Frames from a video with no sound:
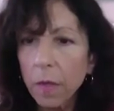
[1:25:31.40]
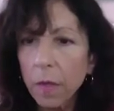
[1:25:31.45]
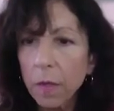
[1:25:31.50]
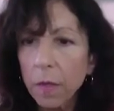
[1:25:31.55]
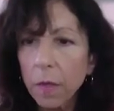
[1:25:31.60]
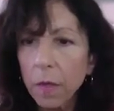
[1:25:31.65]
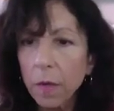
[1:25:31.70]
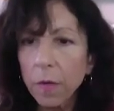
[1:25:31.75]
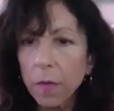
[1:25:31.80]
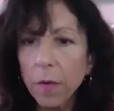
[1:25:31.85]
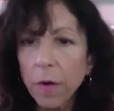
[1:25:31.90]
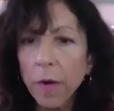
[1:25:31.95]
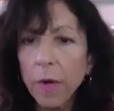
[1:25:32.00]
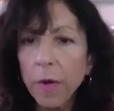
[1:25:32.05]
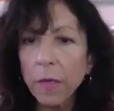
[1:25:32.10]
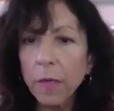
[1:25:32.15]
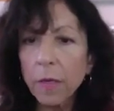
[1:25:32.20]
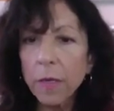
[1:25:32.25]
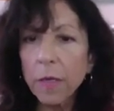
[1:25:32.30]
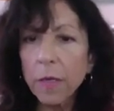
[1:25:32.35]
All
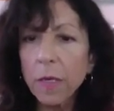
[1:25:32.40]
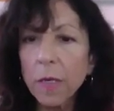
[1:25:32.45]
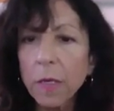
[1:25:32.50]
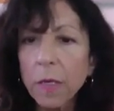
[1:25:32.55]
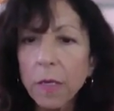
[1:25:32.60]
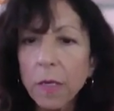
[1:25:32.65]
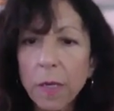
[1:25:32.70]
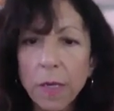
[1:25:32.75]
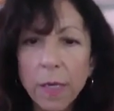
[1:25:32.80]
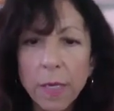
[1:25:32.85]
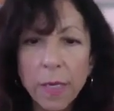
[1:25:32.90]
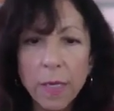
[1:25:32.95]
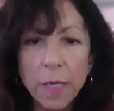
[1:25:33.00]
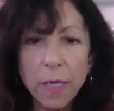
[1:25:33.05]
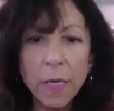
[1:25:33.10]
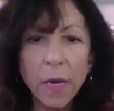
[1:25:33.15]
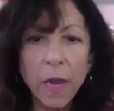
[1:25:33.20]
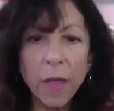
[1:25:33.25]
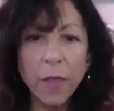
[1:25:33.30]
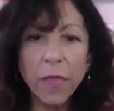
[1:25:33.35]
right, let's
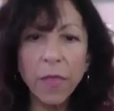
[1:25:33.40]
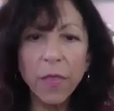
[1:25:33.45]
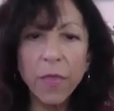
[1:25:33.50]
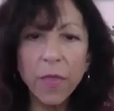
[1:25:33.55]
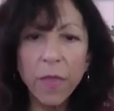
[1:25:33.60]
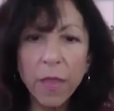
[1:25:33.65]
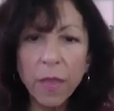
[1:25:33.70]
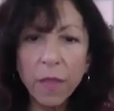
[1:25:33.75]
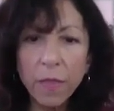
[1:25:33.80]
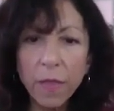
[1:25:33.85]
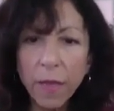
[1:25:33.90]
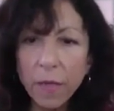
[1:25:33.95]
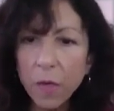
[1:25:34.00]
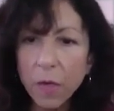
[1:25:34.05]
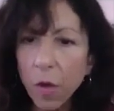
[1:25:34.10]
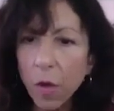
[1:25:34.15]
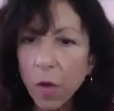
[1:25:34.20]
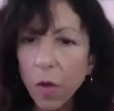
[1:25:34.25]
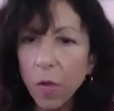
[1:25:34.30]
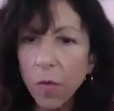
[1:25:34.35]
see. I think that's
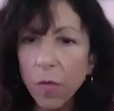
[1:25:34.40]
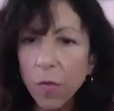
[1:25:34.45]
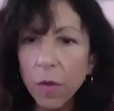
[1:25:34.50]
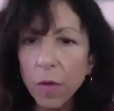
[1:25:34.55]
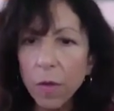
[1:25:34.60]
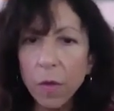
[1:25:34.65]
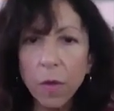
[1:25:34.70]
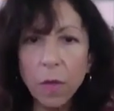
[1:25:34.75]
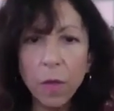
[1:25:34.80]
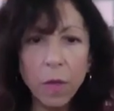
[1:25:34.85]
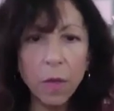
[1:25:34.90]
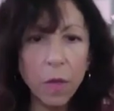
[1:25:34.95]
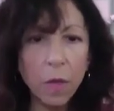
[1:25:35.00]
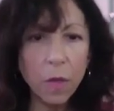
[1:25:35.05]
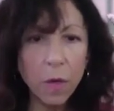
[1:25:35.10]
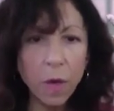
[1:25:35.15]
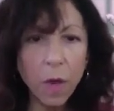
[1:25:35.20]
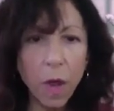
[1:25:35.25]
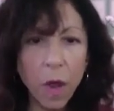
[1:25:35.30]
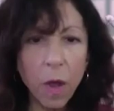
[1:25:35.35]
all the
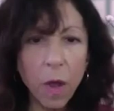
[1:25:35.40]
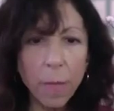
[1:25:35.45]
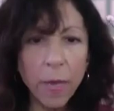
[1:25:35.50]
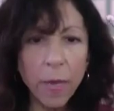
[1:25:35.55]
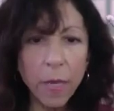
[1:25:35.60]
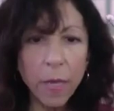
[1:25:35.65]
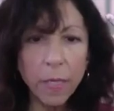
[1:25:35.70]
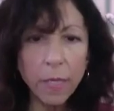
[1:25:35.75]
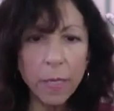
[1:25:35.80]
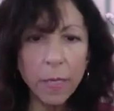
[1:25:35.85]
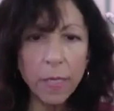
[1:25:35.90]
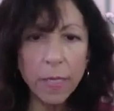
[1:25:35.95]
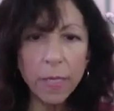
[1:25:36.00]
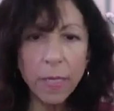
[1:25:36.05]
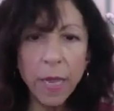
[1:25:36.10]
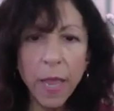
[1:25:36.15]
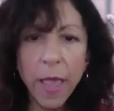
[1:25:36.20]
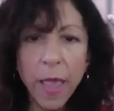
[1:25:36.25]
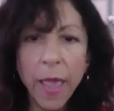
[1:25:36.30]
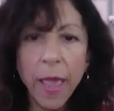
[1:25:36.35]

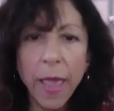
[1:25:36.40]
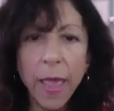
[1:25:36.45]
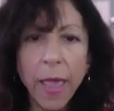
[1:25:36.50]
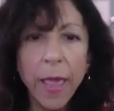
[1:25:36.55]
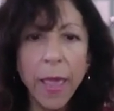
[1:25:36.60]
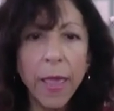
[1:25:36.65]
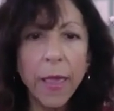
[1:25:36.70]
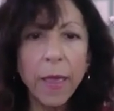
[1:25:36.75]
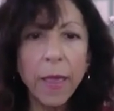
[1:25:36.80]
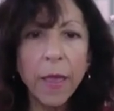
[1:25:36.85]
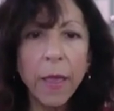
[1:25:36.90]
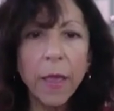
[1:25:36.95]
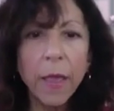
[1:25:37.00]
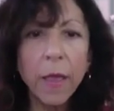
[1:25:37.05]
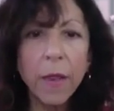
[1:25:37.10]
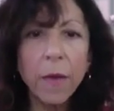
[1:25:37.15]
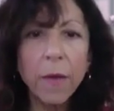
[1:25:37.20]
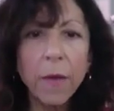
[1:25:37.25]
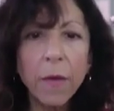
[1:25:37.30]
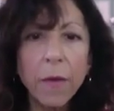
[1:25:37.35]
comments,
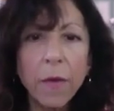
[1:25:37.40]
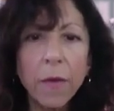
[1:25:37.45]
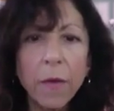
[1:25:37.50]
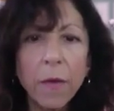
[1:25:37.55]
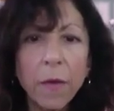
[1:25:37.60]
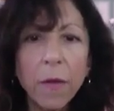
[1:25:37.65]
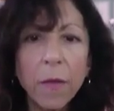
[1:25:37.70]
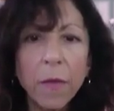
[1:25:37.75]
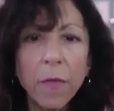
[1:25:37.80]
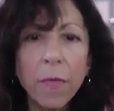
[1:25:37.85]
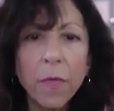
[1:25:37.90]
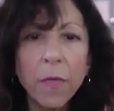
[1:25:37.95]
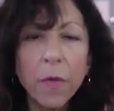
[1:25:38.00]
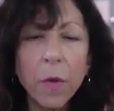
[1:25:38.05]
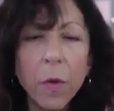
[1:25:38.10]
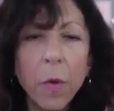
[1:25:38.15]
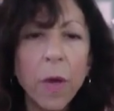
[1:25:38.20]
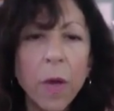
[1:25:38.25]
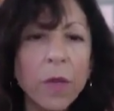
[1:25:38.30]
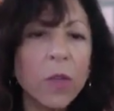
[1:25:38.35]
and the
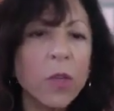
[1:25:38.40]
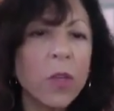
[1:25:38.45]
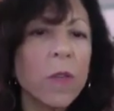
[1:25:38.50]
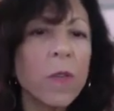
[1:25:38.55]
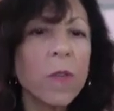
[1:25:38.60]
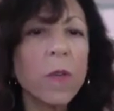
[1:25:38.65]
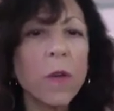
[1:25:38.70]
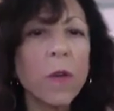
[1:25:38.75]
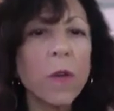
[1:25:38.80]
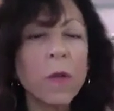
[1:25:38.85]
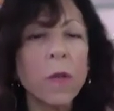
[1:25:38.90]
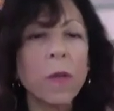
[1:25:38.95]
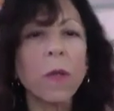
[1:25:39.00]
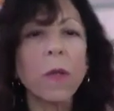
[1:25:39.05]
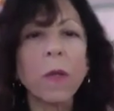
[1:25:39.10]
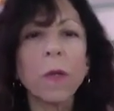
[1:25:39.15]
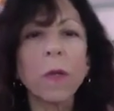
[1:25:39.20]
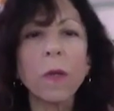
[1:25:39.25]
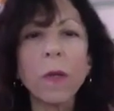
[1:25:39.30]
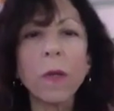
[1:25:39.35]
questions are
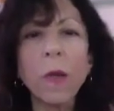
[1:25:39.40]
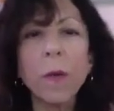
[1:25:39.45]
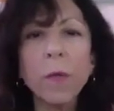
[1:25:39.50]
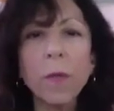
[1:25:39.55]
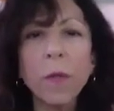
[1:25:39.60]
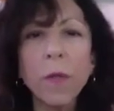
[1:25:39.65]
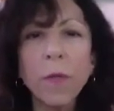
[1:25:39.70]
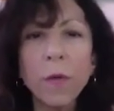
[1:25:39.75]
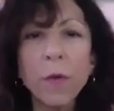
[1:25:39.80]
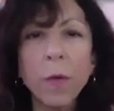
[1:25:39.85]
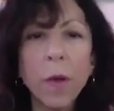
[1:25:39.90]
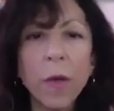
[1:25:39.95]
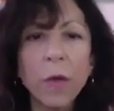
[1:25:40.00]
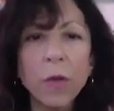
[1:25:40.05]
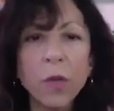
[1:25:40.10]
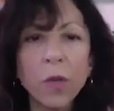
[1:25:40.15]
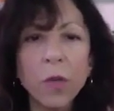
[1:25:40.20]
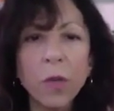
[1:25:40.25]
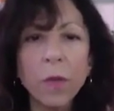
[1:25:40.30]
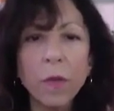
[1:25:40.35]
a couple other
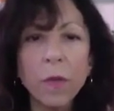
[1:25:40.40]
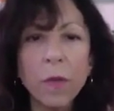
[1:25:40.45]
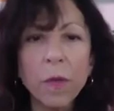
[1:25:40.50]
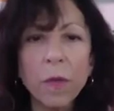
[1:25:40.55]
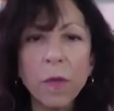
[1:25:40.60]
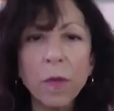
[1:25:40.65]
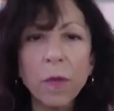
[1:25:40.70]
questions.